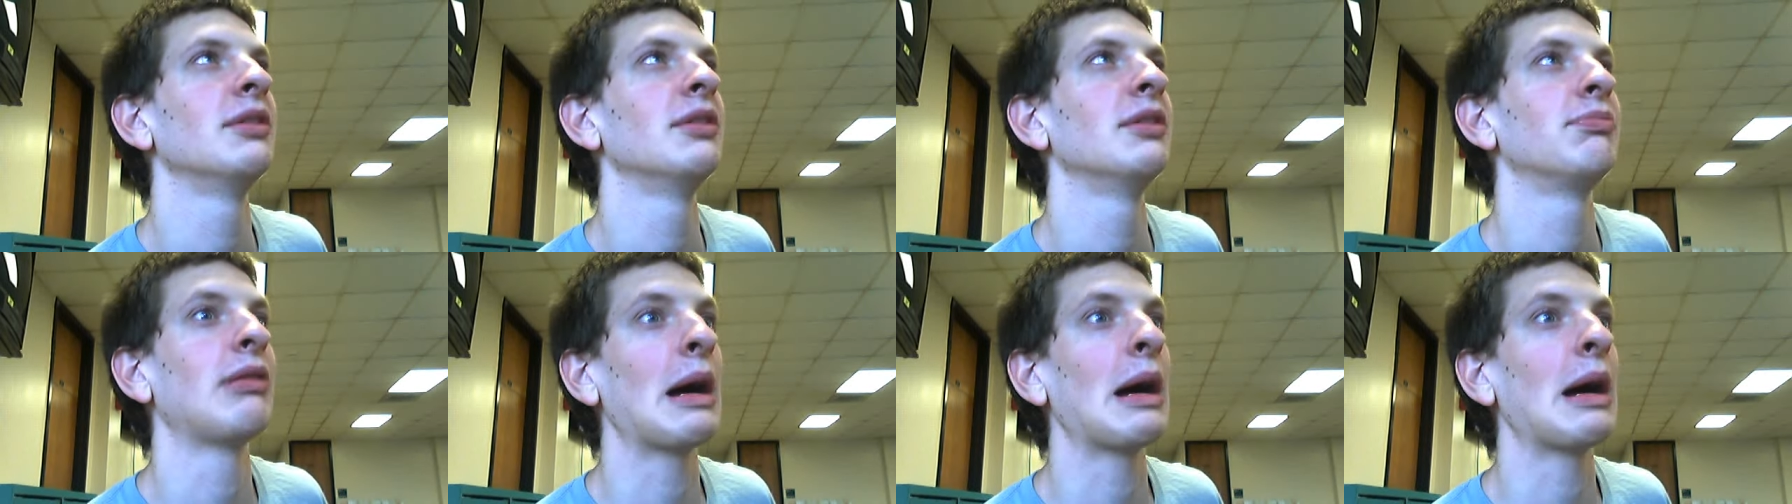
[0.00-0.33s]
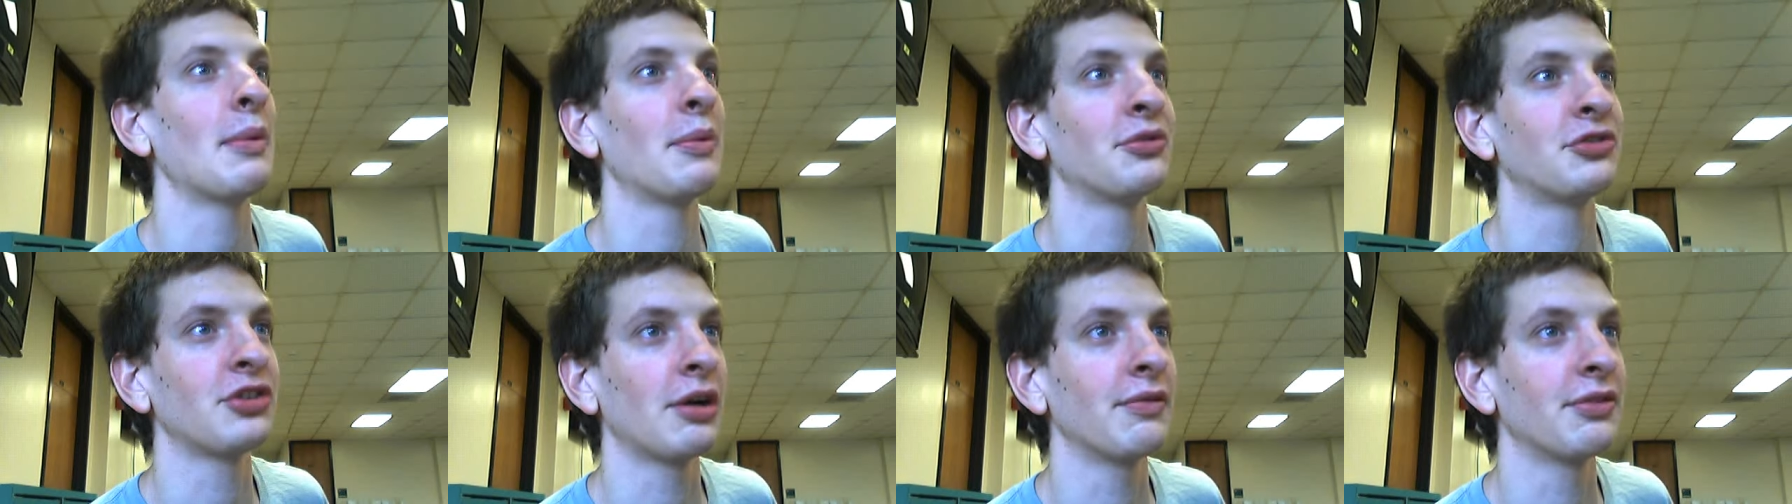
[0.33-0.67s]

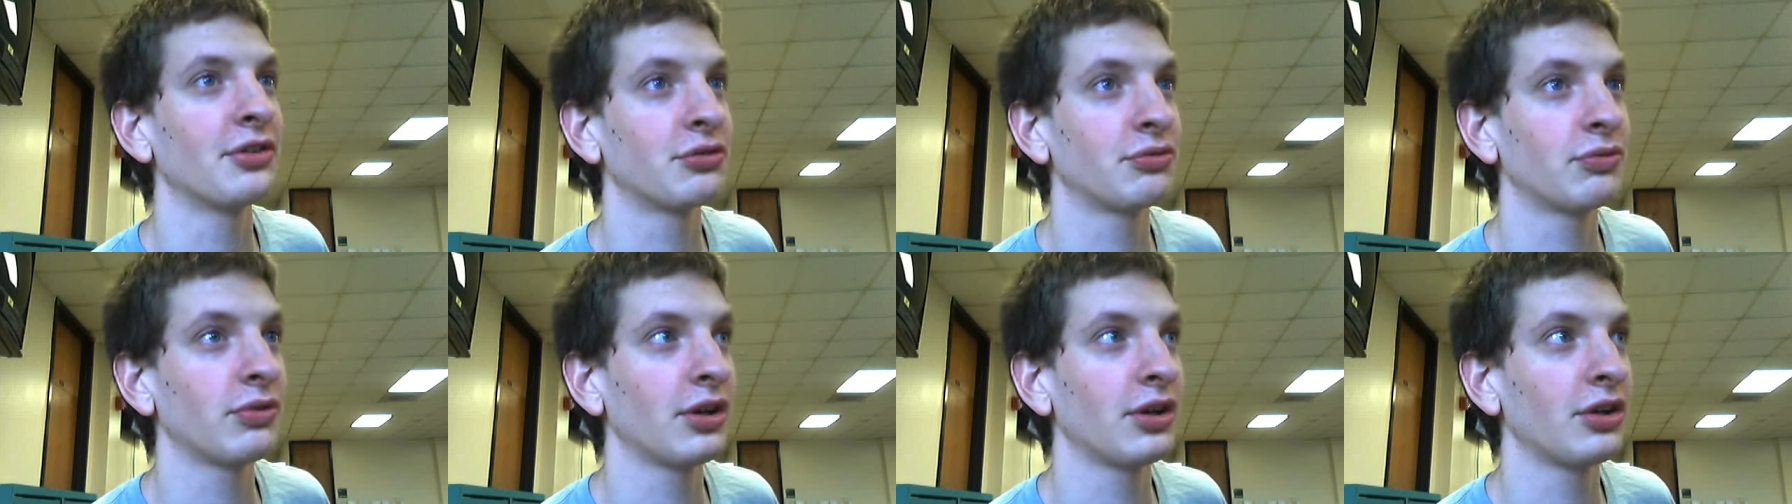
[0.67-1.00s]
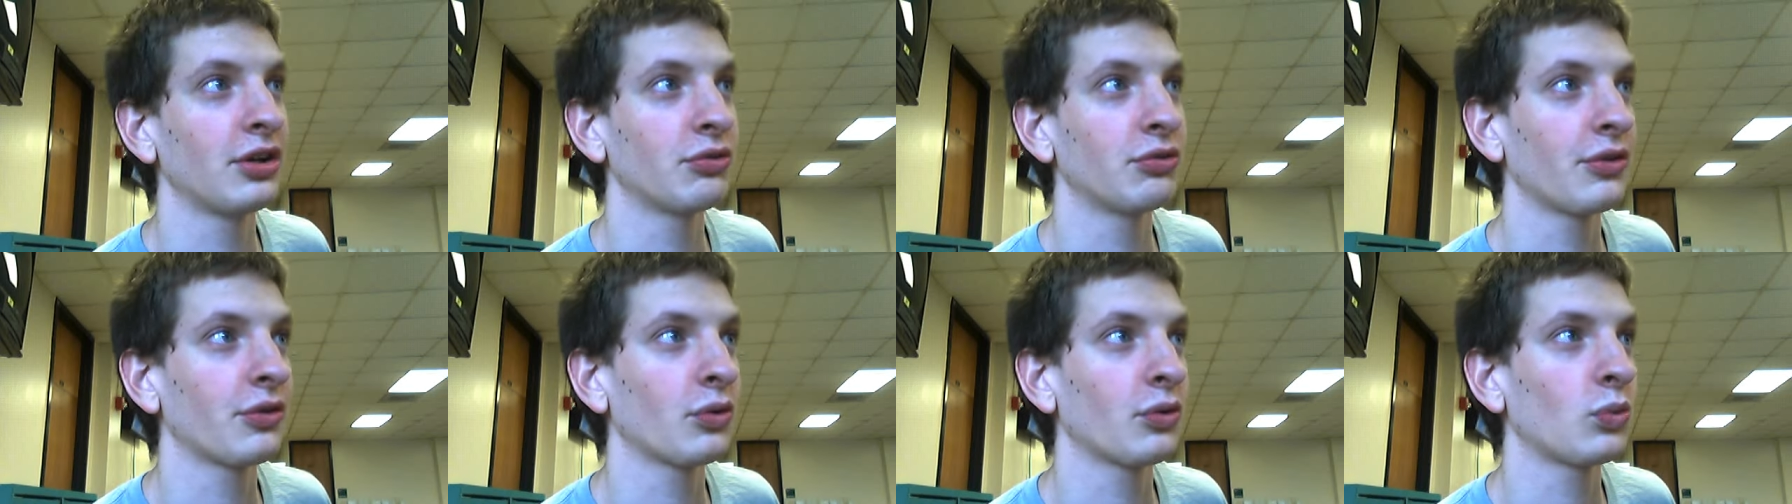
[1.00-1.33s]
Problem Solver is,
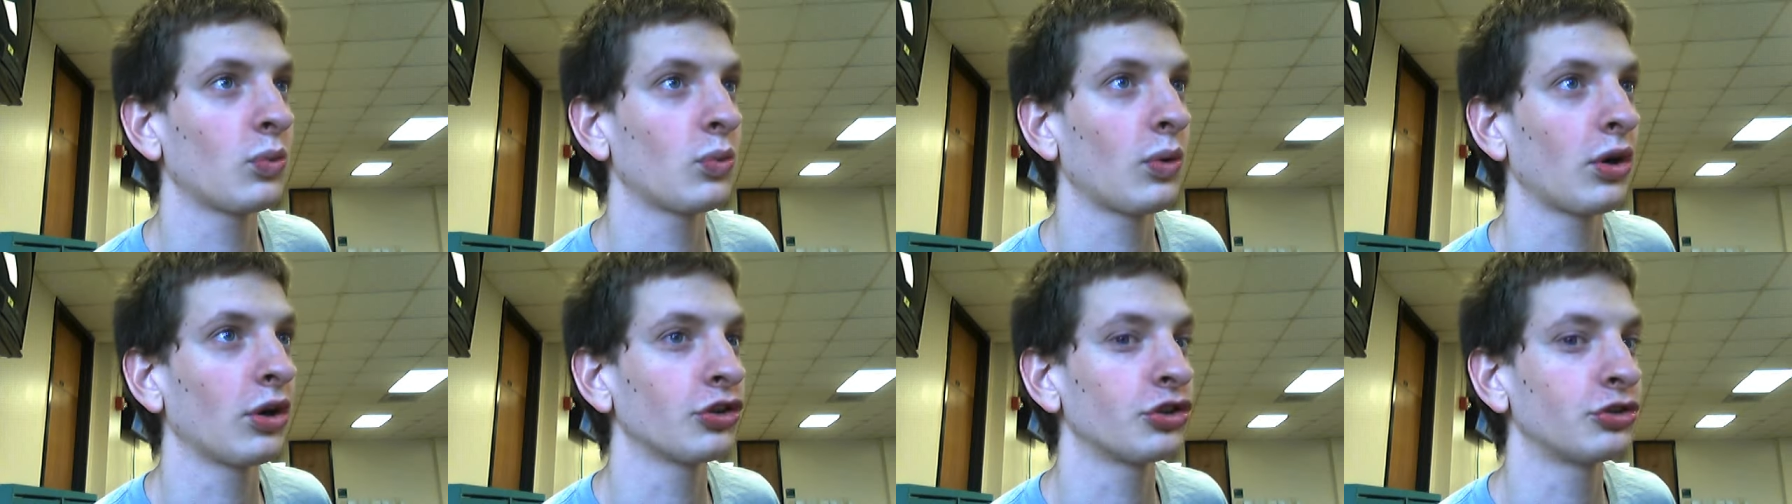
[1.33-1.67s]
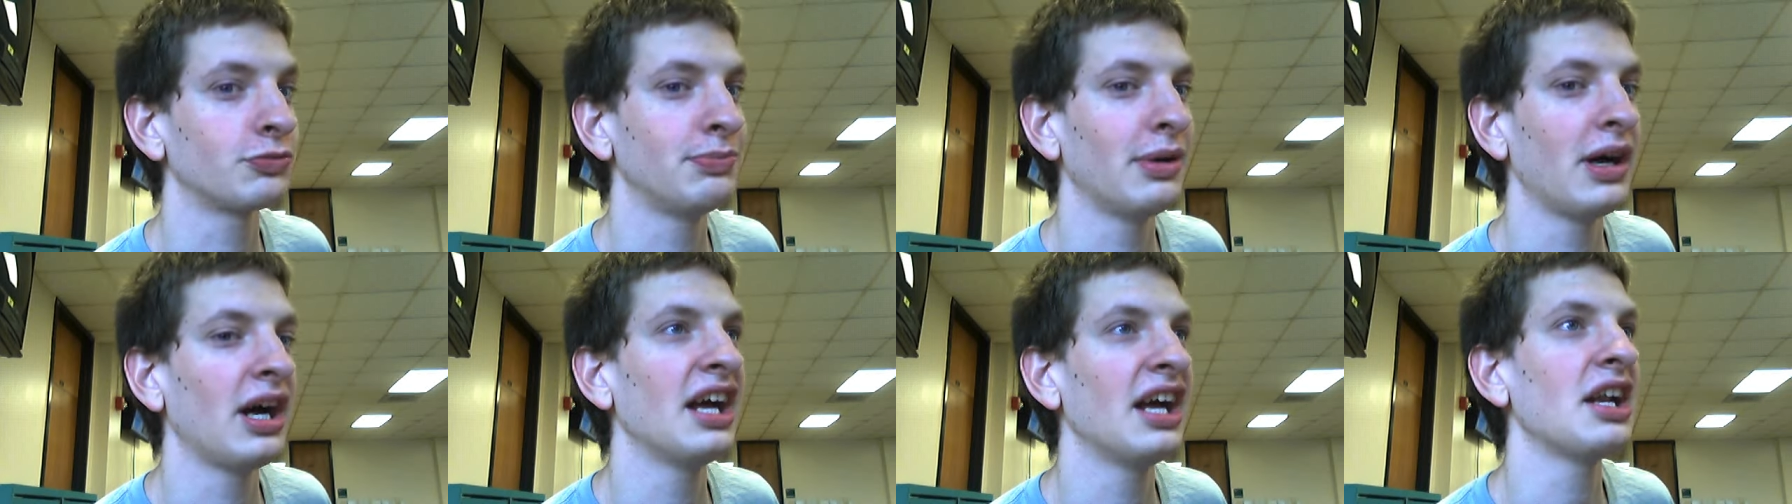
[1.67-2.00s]
is one of the
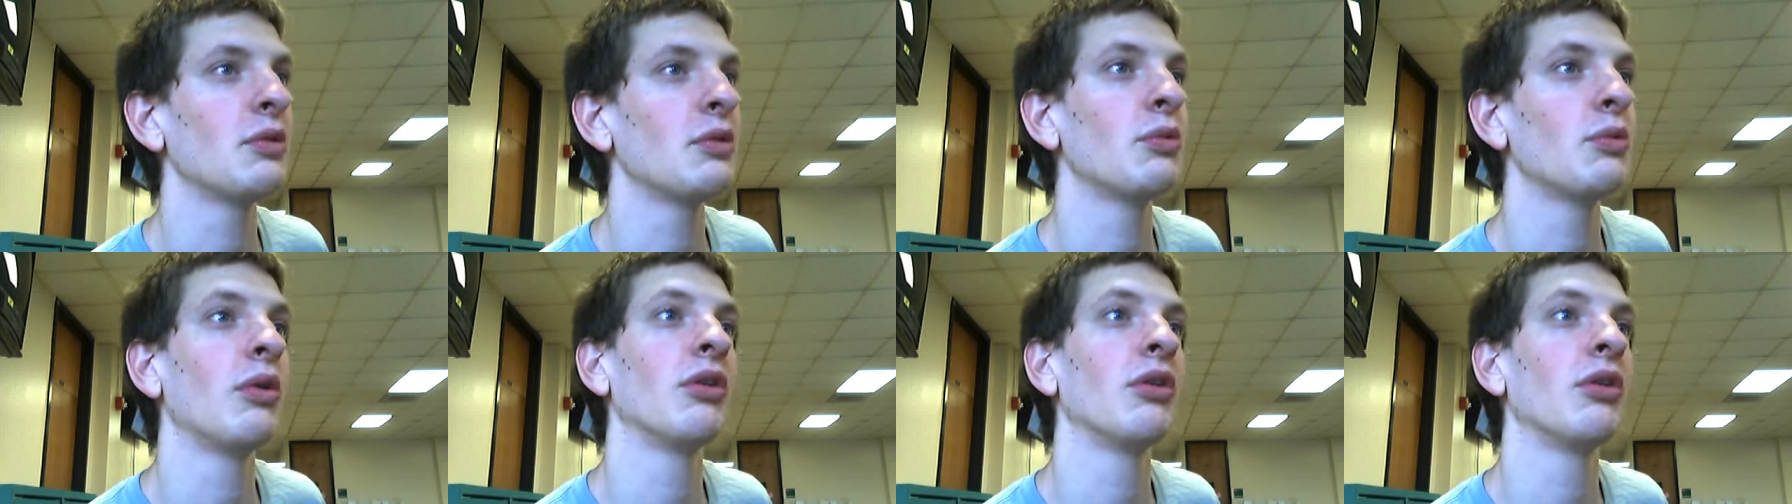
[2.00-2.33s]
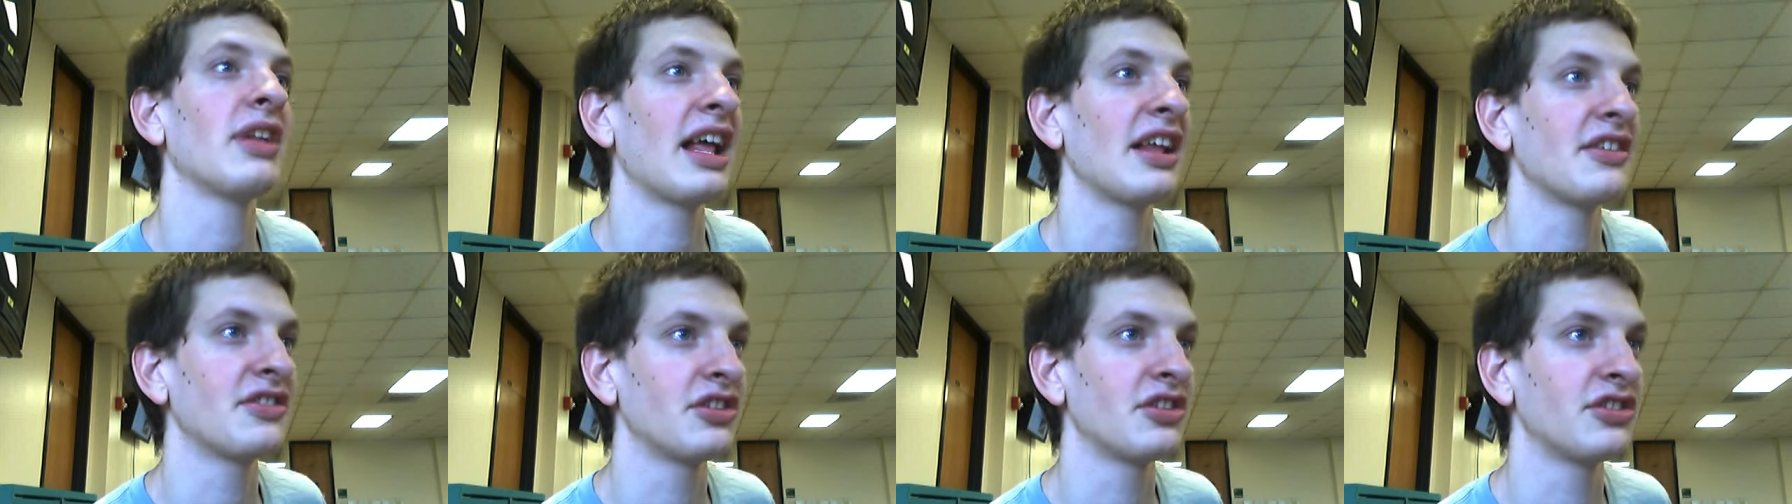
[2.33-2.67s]
worst, no. but it won't
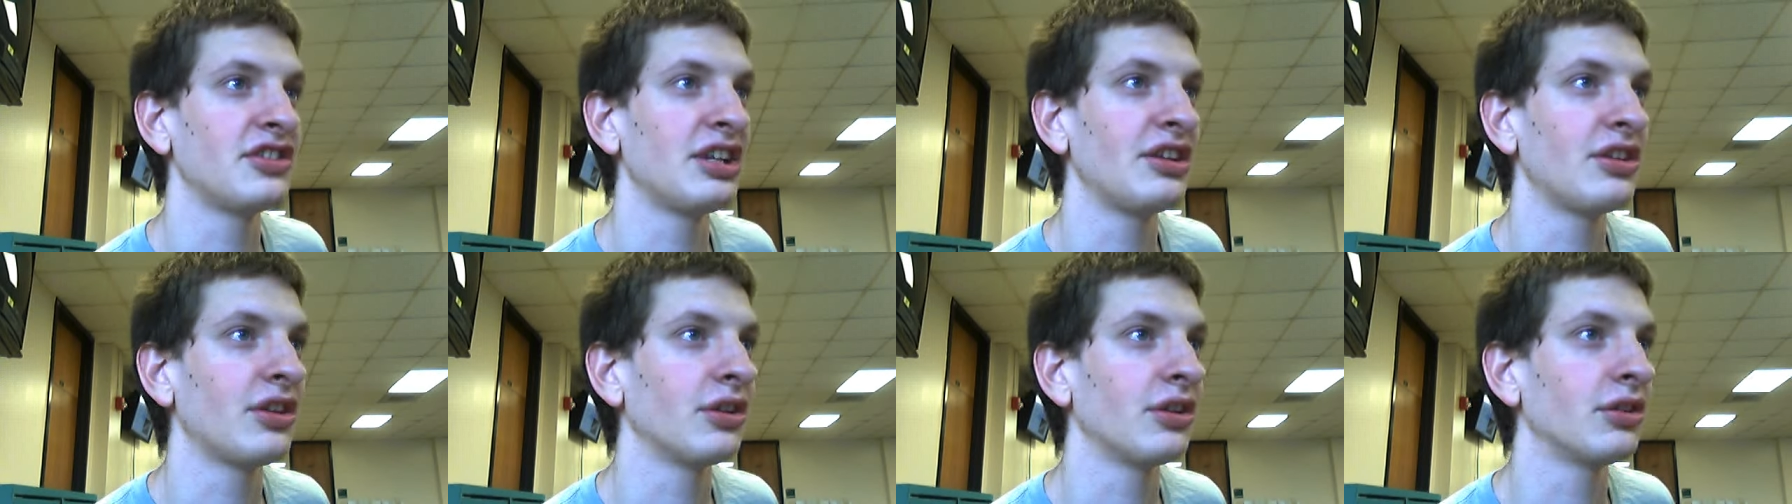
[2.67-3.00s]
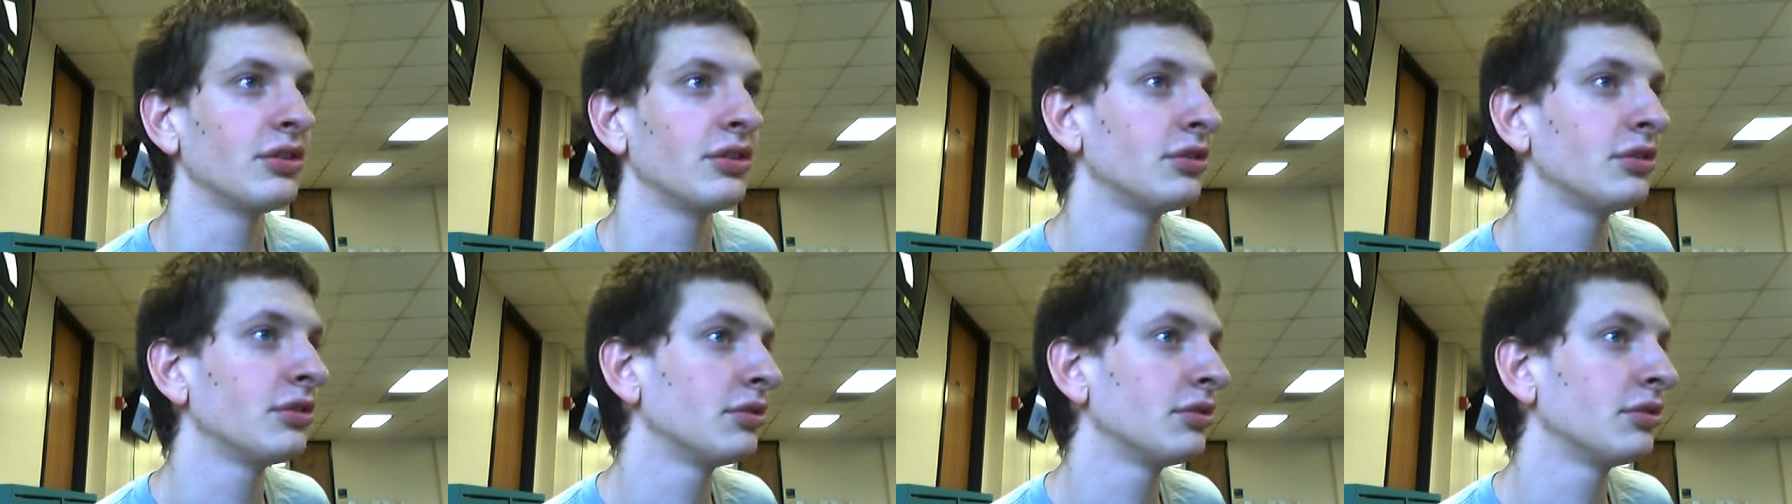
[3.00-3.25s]
last a season.